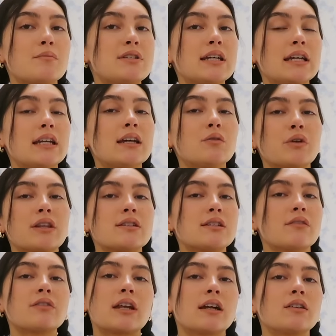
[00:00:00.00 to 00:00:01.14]
updated with the
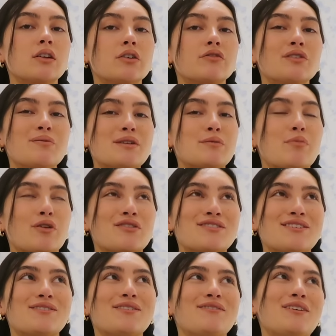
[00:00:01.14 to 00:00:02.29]
stuff that I learned from this book.
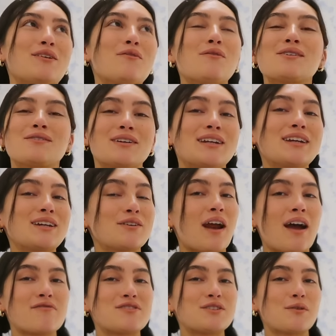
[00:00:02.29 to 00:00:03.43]
So if you don't want to read it, you don't
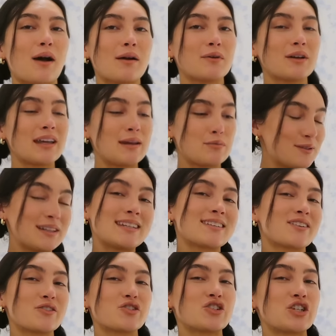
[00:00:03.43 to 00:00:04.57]
have to. I will keep doing these
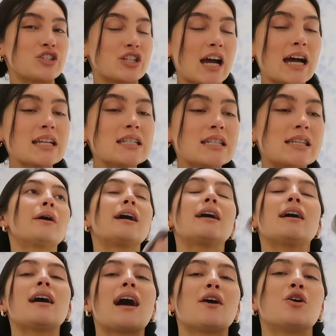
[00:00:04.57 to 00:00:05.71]
little chit chats.
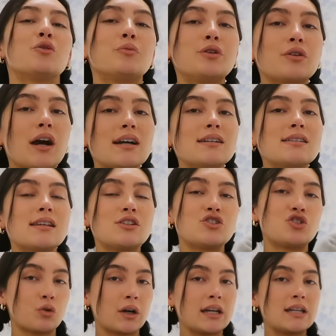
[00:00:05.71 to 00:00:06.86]
But I hope you guys
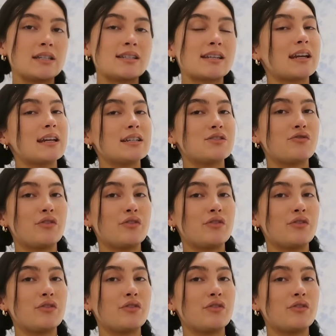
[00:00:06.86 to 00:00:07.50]
enjoyed today's